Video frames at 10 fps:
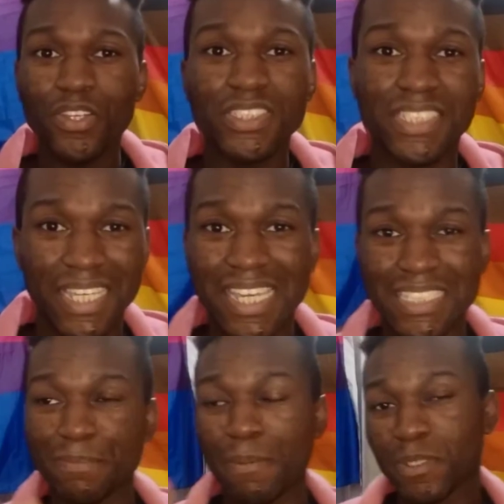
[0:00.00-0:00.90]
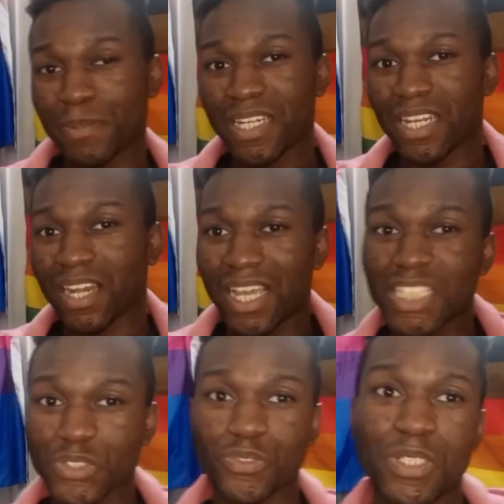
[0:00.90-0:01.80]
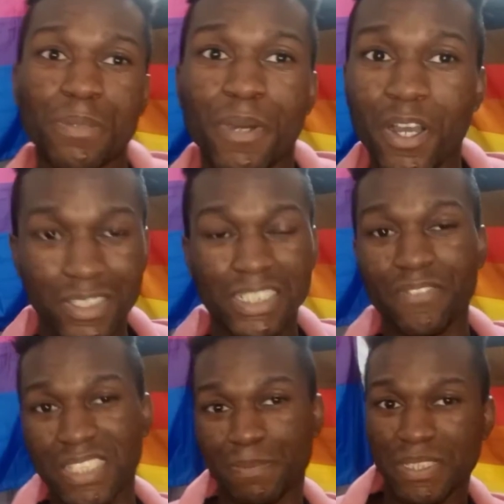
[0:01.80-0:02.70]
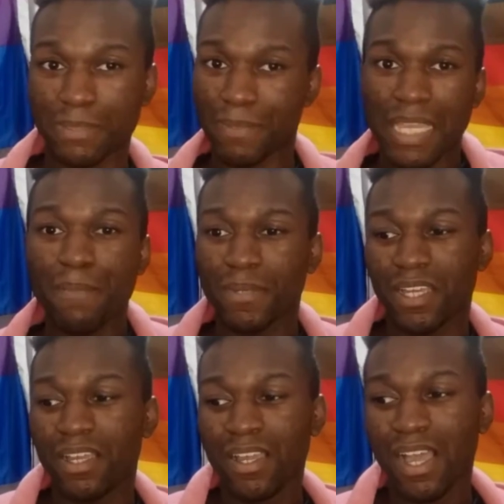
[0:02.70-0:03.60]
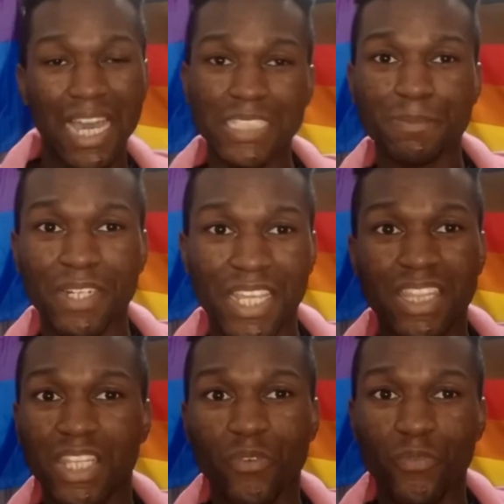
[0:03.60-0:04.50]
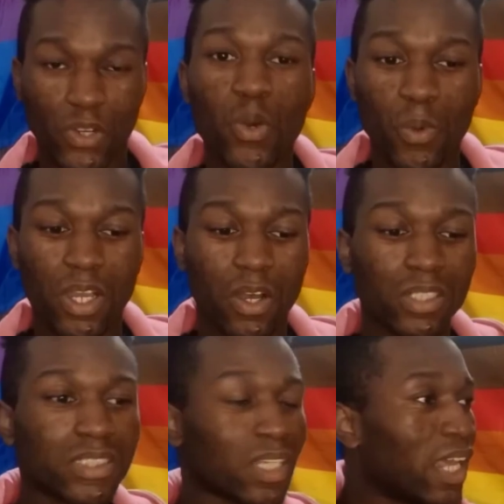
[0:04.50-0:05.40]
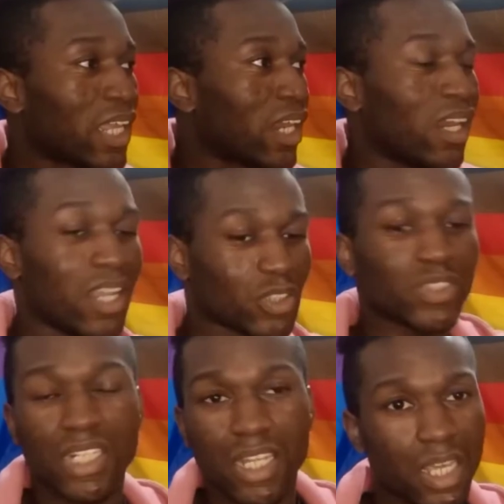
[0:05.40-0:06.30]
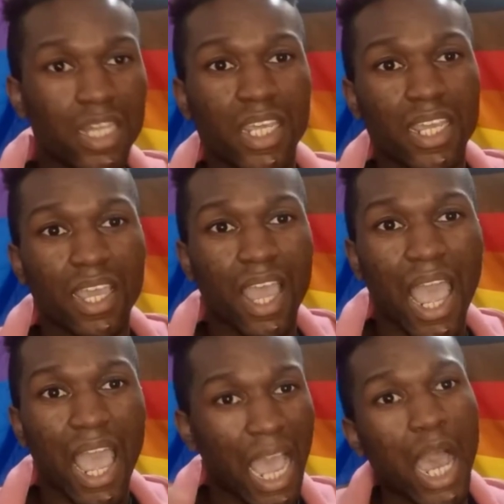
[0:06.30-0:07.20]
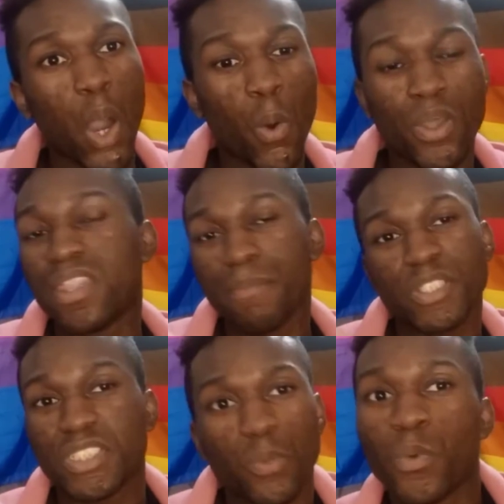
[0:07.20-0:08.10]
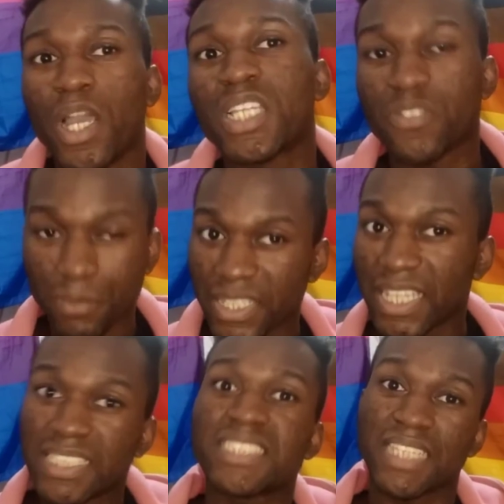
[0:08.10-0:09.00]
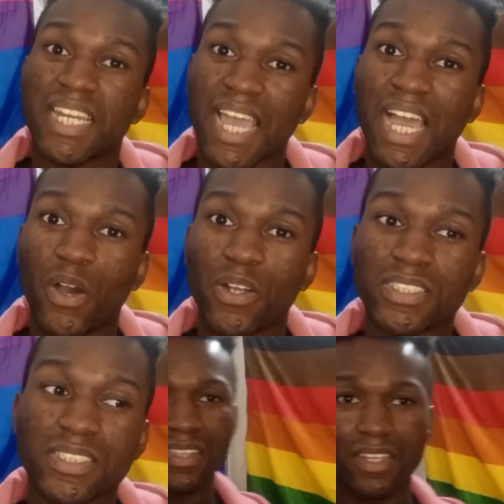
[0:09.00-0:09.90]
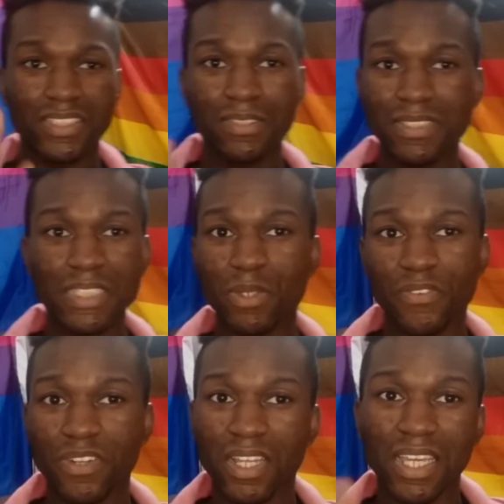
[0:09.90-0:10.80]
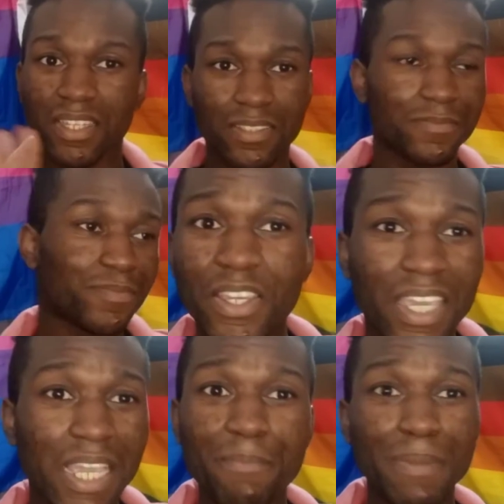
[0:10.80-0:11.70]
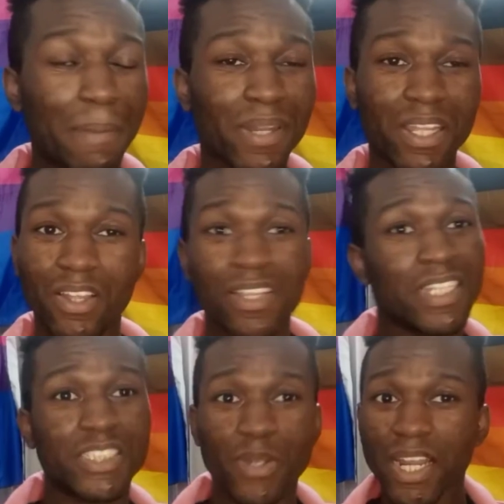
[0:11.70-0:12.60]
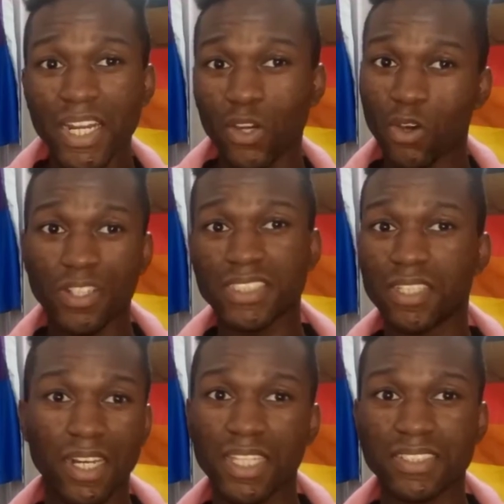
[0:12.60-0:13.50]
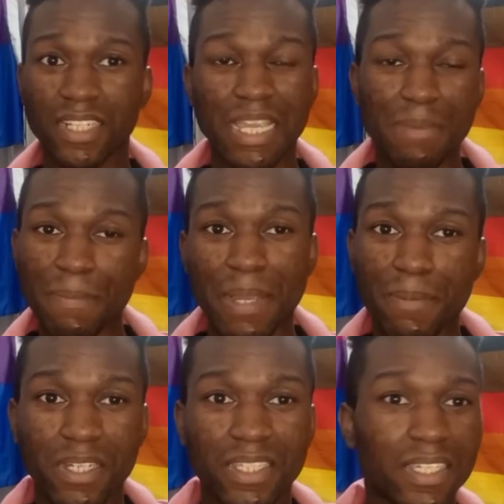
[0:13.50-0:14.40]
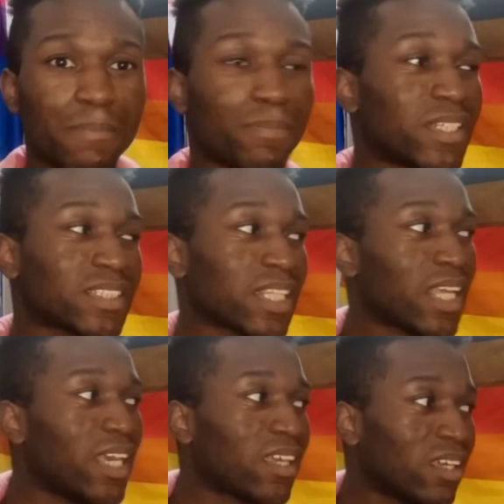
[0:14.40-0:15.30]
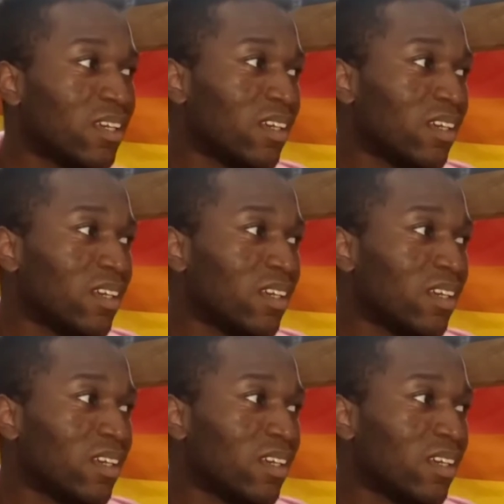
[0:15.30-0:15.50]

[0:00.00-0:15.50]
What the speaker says: those years people spent in the classroom hustling for this piece of paper, I spent in the real world, like literally learning how the machine works from the inside out. There are sometimes when I feel like, okay, baby doll, do I need all this knowledge like in my back pocket? But it's like,